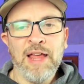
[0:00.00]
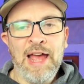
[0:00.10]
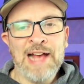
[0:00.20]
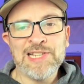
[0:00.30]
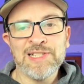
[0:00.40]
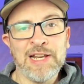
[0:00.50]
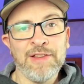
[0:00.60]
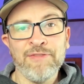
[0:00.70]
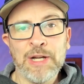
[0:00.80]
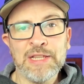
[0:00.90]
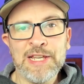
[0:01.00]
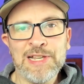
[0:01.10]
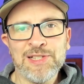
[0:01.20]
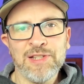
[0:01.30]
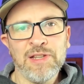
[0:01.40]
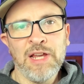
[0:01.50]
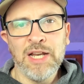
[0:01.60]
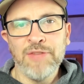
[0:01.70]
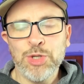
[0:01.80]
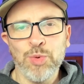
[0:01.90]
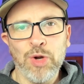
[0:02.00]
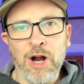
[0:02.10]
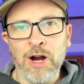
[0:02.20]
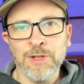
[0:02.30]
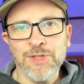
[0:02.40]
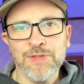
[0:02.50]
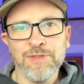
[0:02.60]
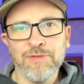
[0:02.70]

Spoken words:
as I said, at the very least, individual cards